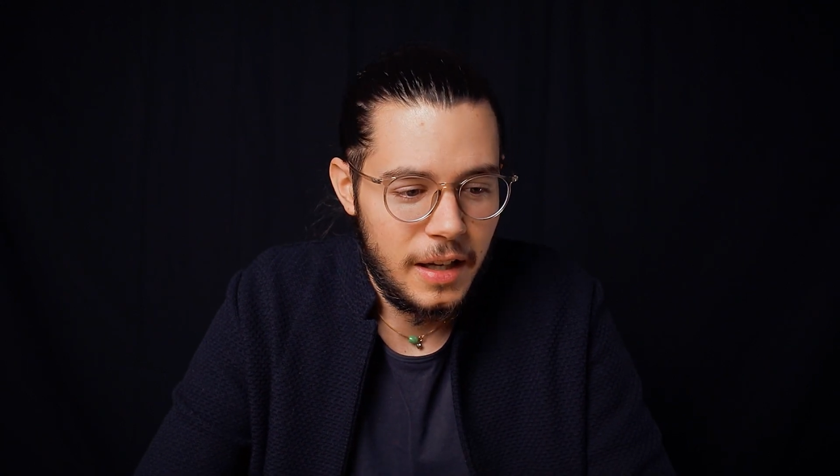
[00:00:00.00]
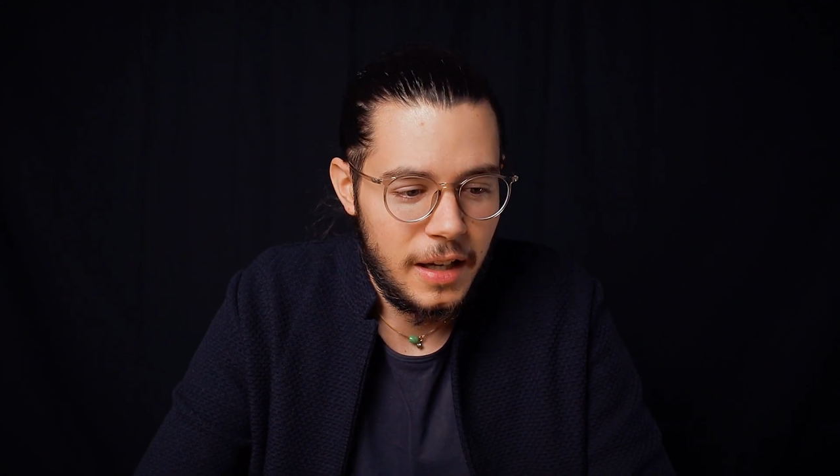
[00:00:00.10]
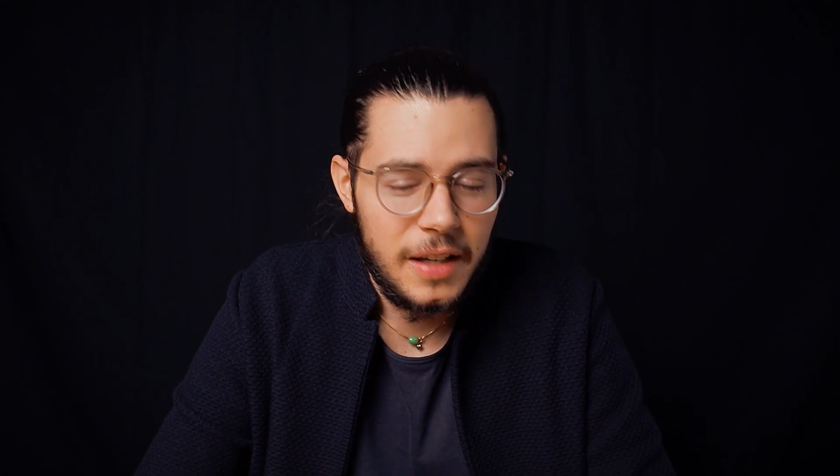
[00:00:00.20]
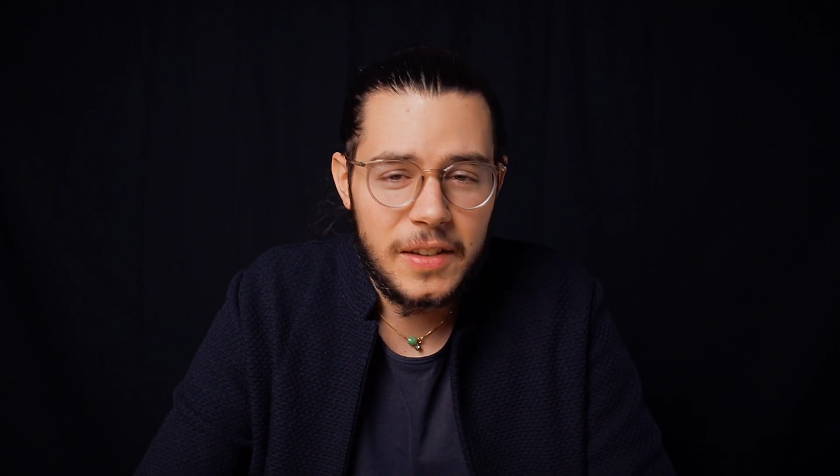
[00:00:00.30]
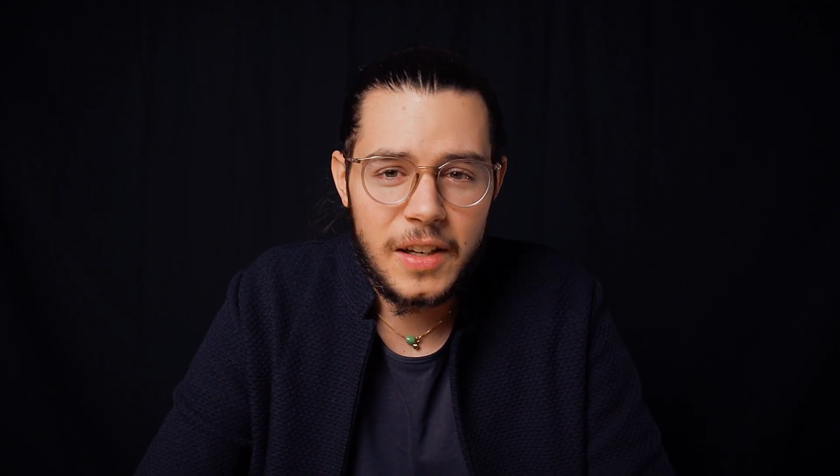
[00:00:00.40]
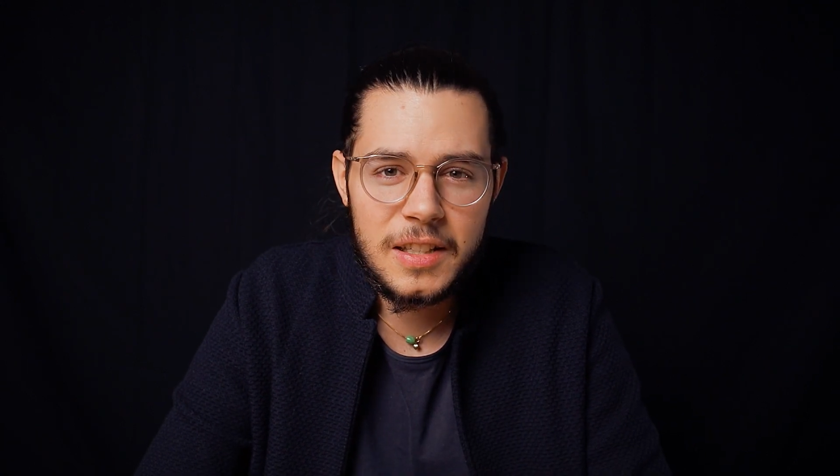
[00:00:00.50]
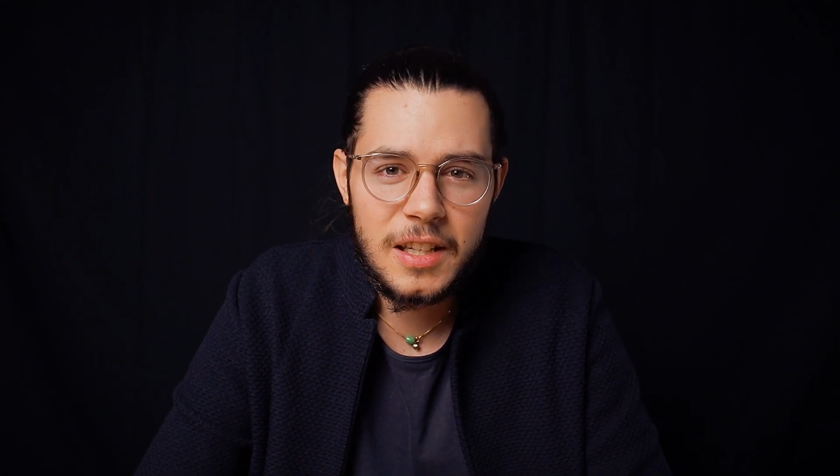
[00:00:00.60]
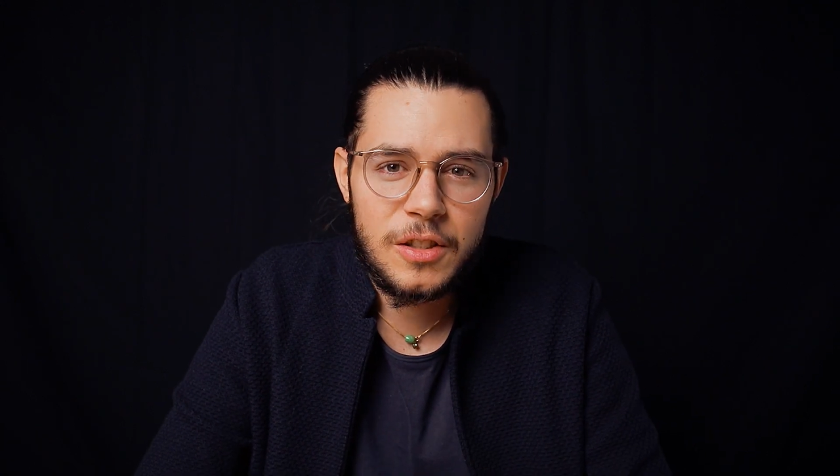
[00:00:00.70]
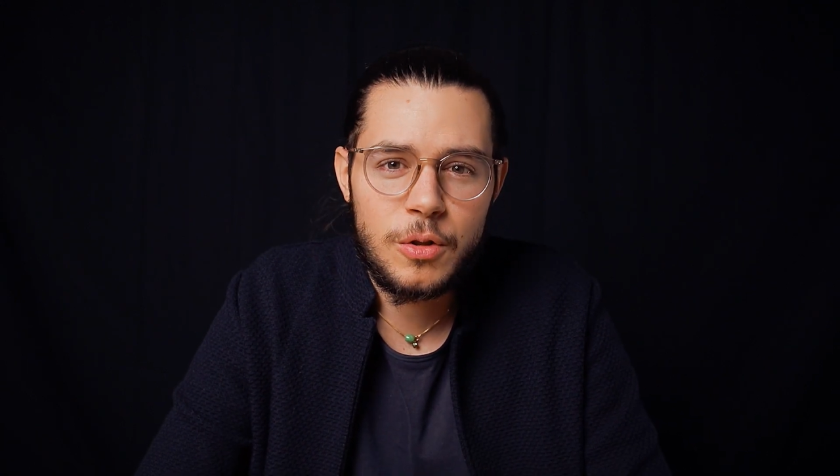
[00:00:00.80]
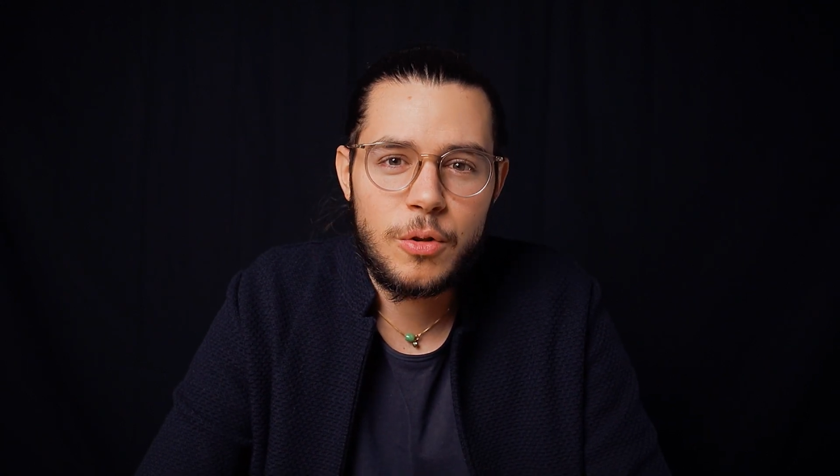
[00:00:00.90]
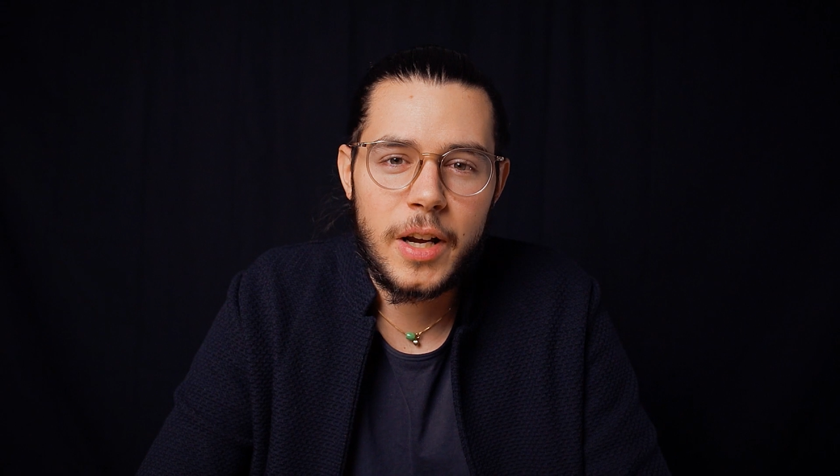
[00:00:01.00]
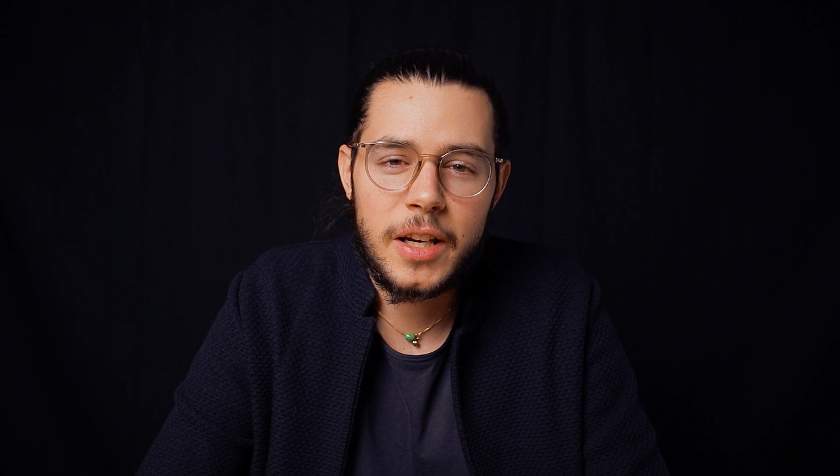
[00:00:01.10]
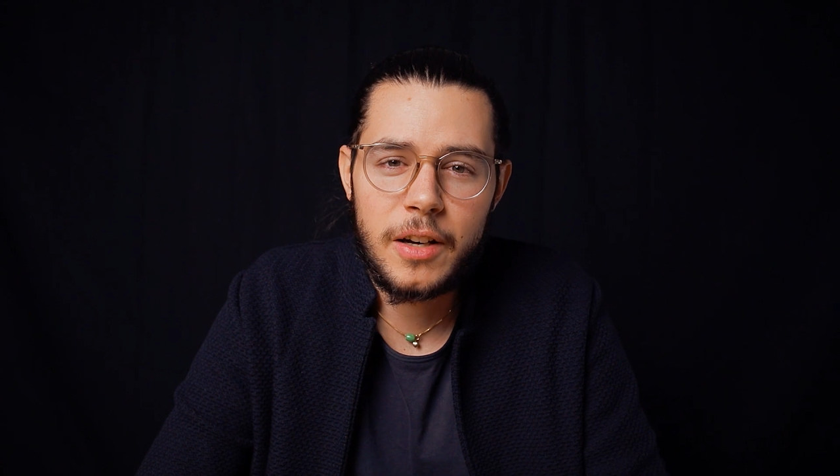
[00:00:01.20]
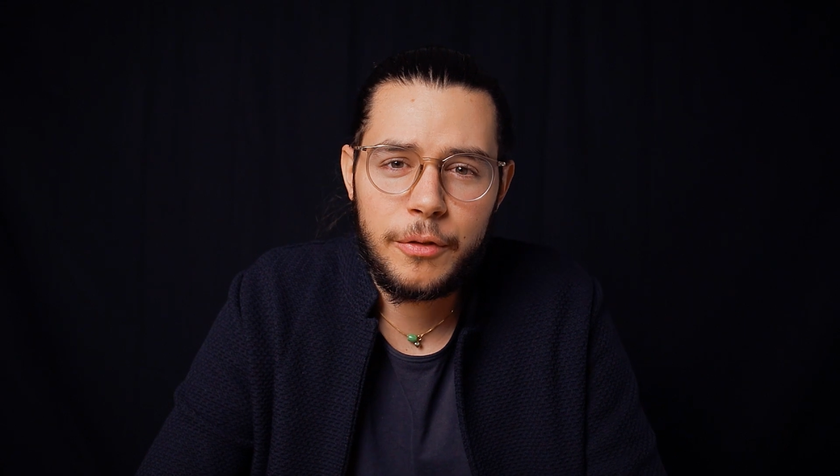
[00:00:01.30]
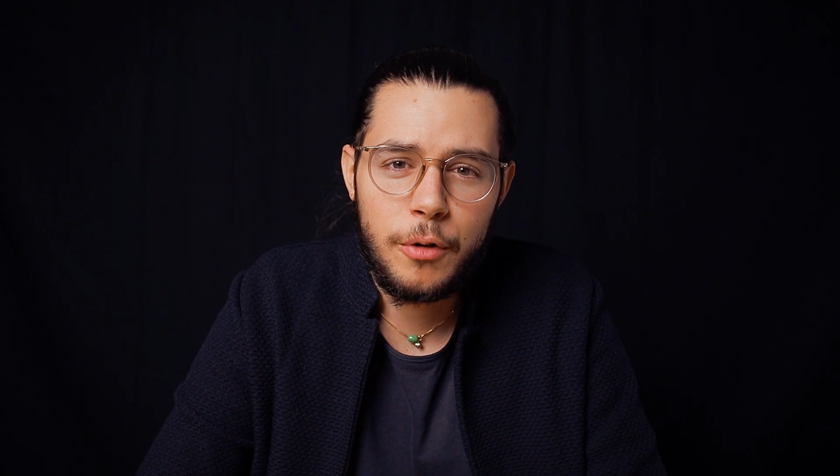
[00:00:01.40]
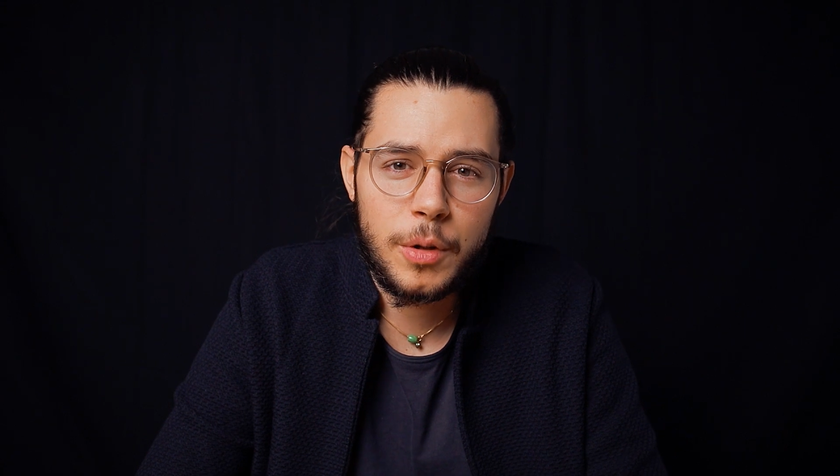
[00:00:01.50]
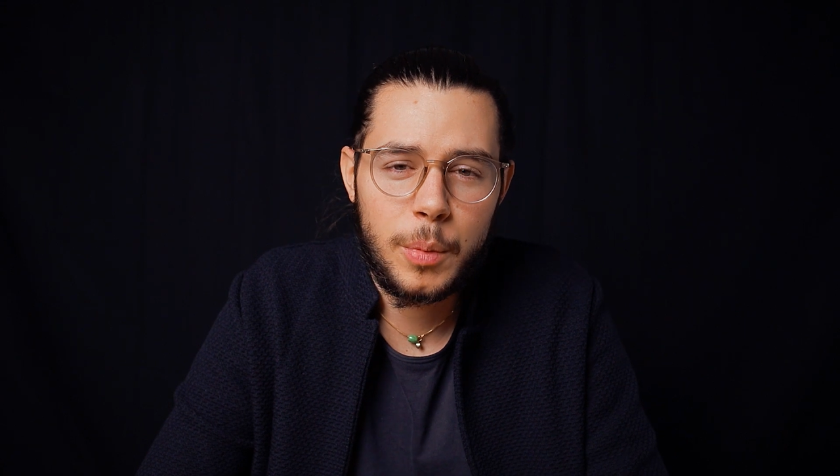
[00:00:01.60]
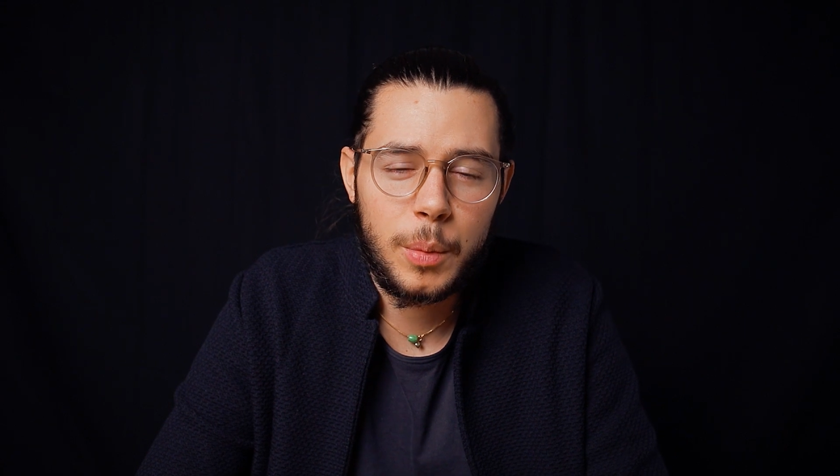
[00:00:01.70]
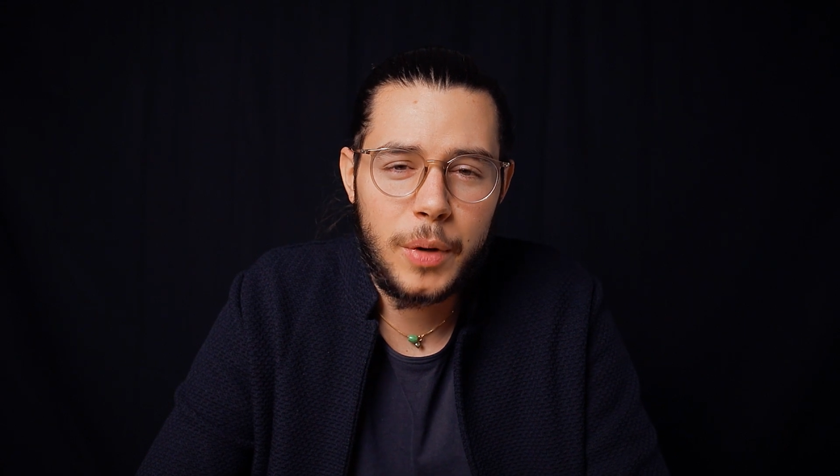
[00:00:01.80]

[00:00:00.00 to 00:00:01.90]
His idea to create an affordable